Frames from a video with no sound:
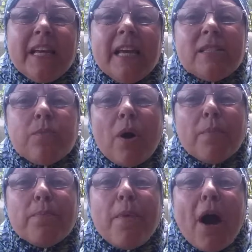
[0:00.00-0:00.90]
It's what
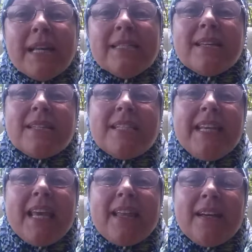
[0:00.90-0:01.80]
binds us
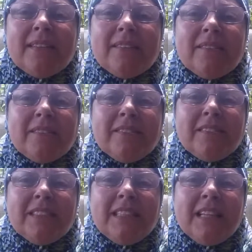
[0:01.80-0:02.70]
together.
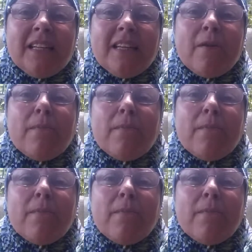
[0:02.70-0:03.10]
Now,